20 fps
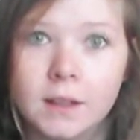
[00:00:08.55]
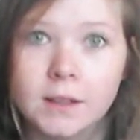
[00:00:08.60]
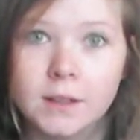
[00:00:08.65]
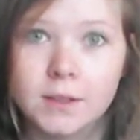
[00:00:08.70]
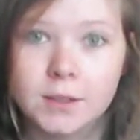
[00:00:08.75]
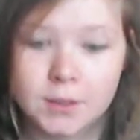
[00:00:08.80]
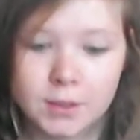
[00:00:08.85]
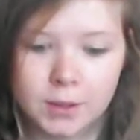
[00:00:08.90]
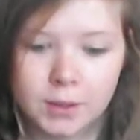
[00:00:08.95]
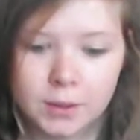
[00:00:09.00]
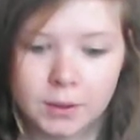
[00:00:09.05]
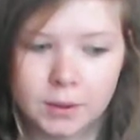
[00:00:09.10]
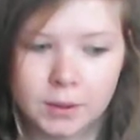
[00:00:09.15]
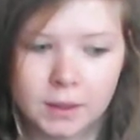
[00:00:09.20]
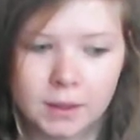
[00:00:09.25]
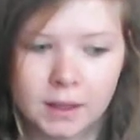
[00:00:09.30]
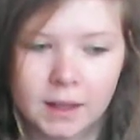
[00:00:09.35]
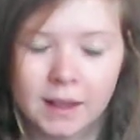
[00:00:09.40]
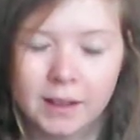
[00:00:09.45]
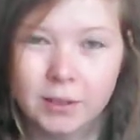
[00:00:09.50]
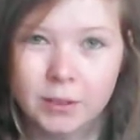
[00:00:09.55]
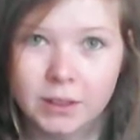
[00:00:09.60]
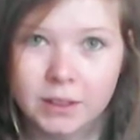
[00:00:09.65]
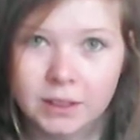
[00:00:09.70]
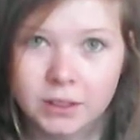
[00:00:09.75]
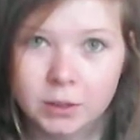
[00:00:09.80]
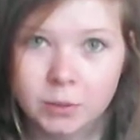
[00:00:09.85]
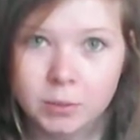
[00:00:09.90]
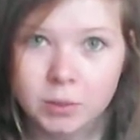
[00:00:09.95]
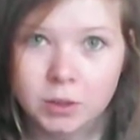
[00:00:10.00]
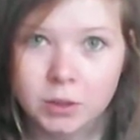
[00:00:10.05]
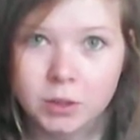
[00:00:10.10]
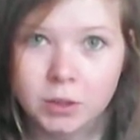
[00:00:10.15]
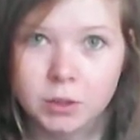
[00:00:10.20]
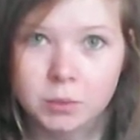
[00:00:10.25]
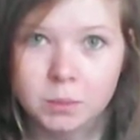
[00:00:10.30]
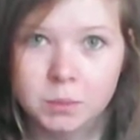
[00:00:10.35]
So, I haven't really done much,